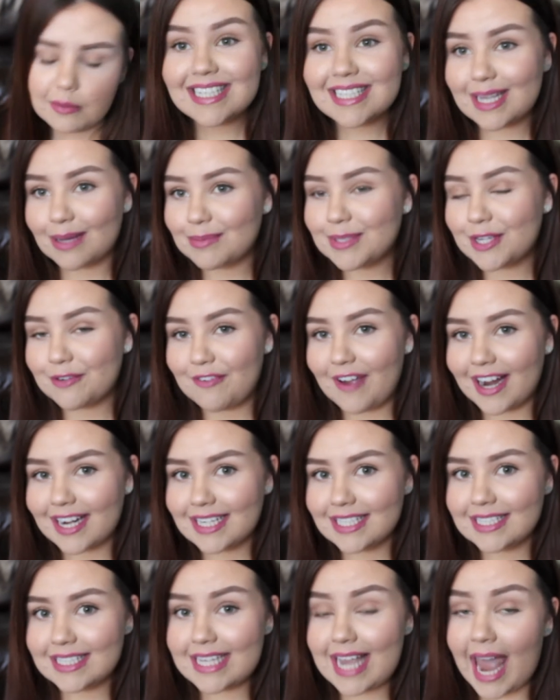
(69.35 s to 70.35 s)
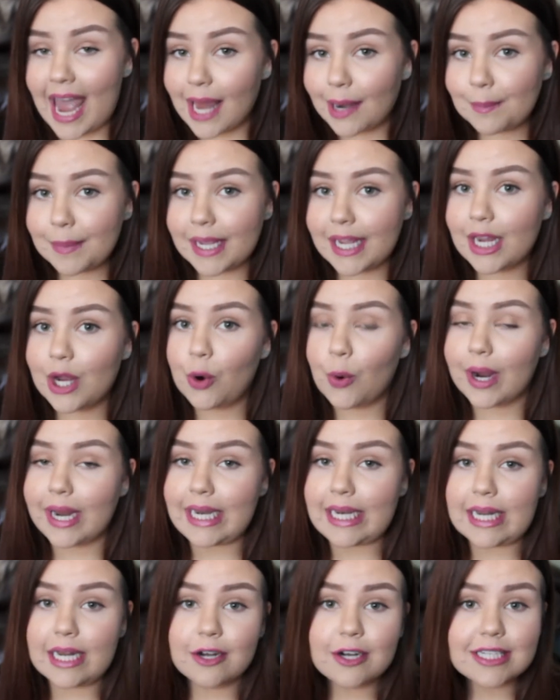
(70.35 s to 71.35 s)
Some surfactants can be
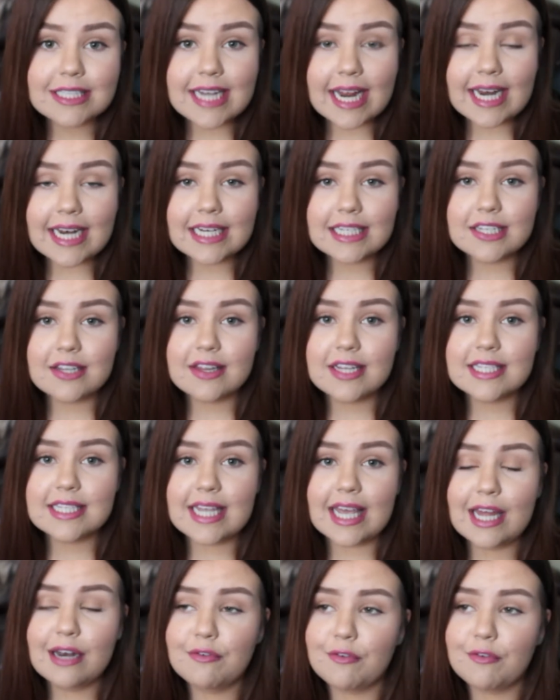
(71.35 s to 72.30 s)
quite irritating to the skin.